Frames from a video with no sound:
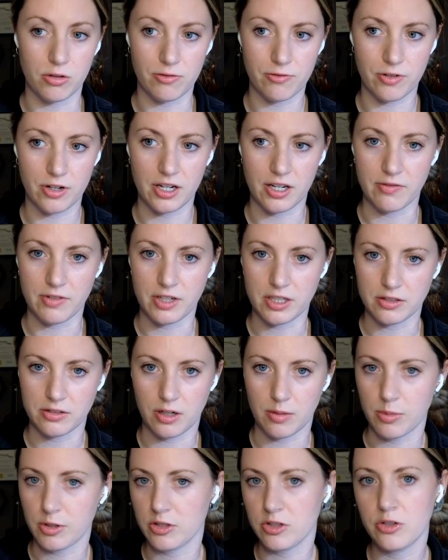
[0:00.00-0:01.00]
forgiveness
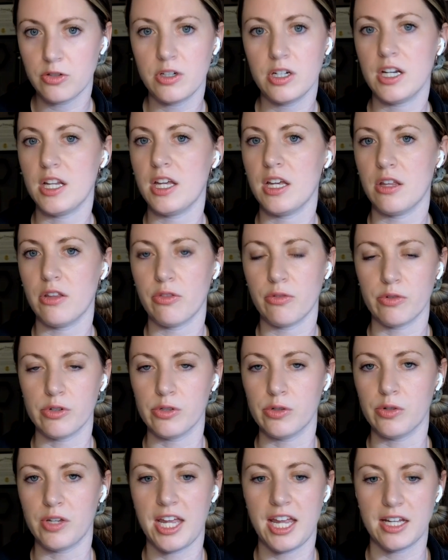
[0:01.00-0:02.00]
opportunity
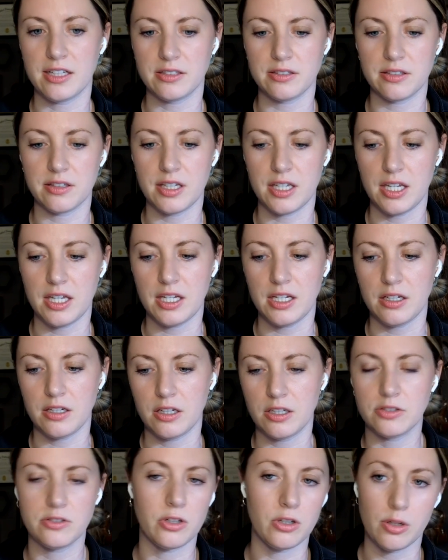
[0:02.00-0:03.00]
through canceling
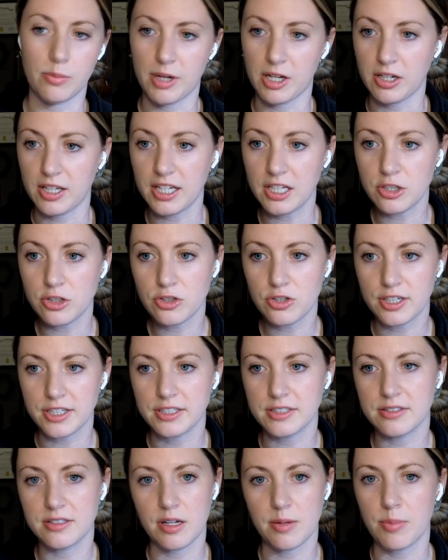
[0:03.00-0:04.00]
a certain amount of
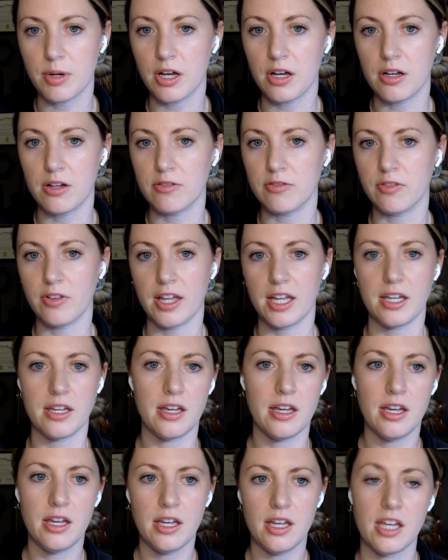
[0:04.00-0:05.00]
interest above, like
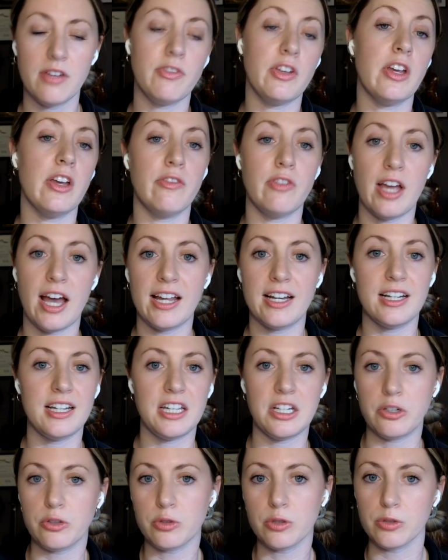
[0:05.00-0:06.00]
if you, if you had any
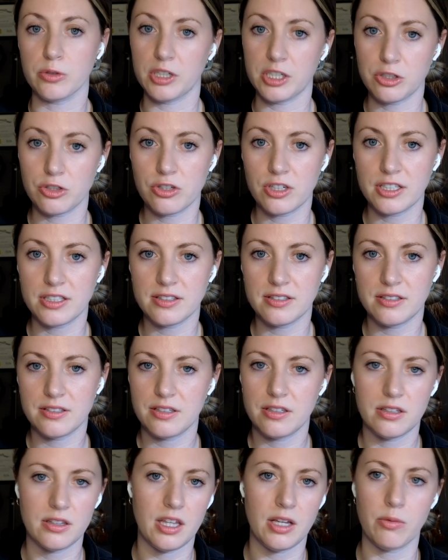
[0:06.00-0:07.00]
accrued interest,
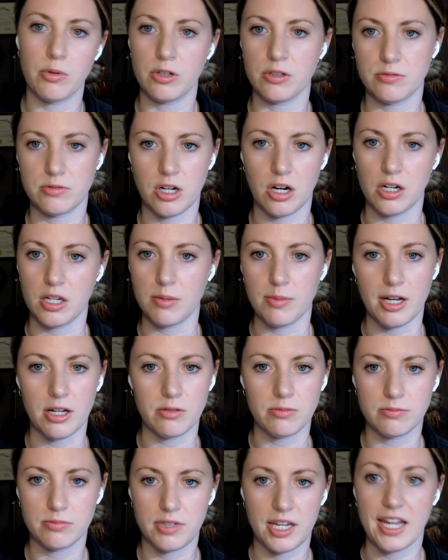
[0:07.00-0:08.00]
they were talking about
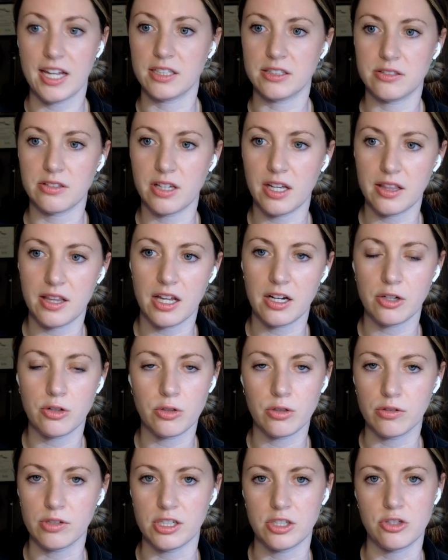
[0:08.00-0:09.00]
canceling that
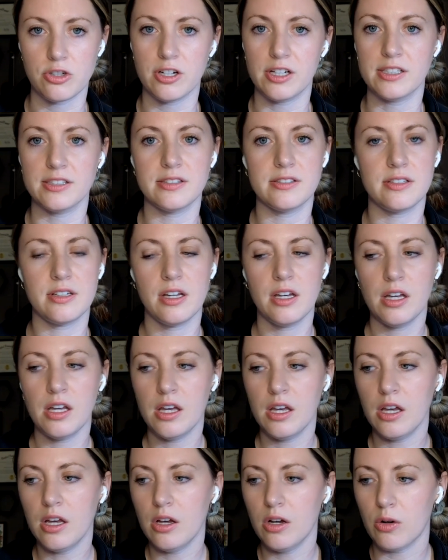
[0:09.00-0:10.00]
accrued interest.
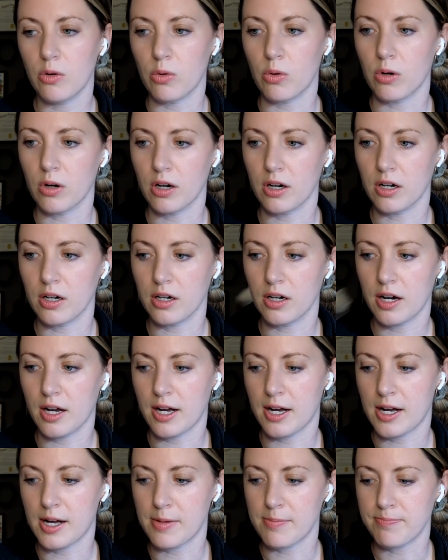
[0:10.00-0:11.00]
Or
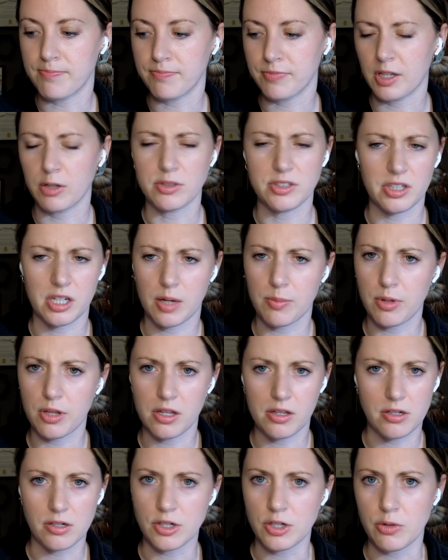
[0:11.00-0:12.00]
um, there was a couple
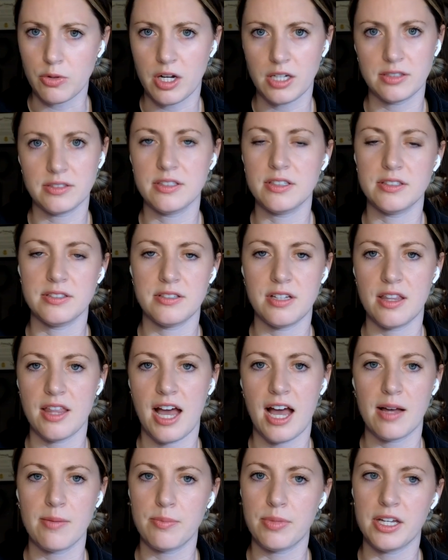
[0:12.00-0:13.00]
other nuances to
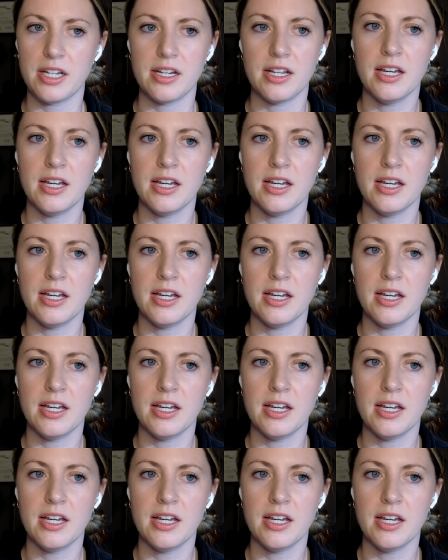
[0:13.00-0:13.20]
that, but